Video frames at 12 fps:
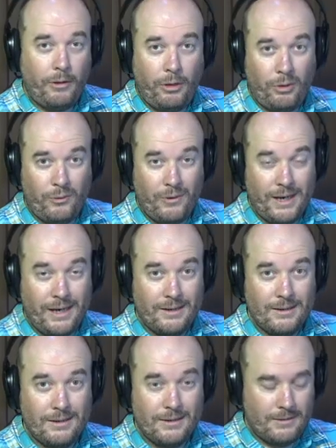3.
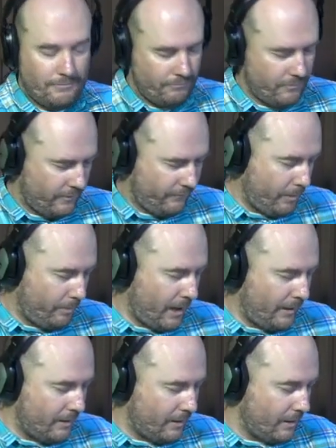If I
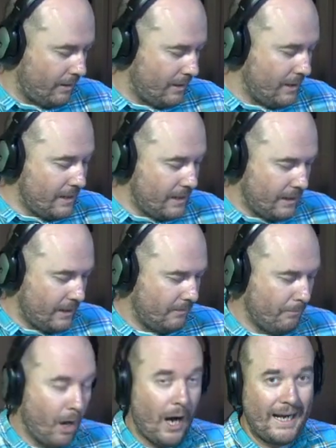play the E
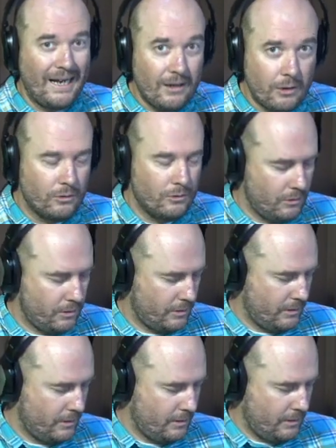minor chord,
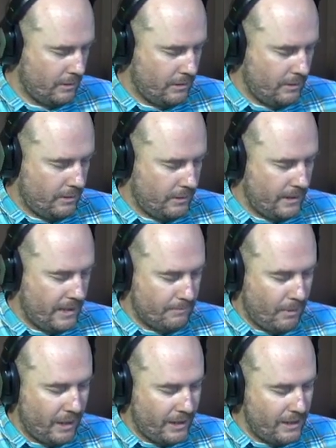here's
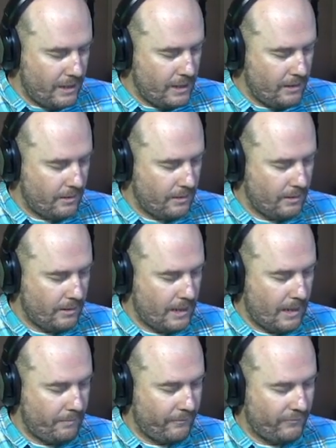my E,
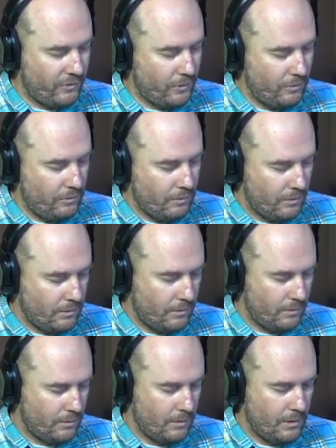gap of 2,
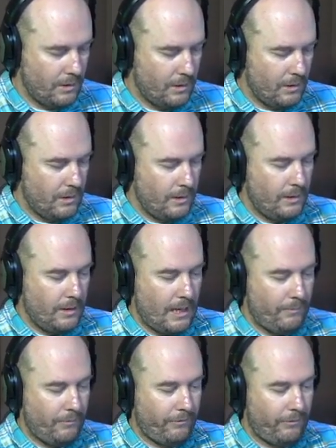
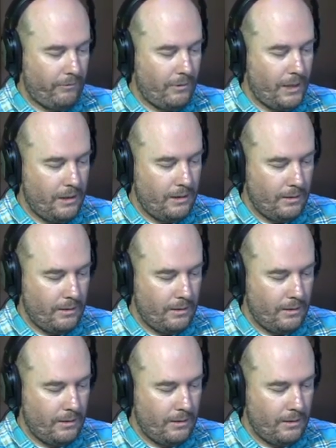gap of 3.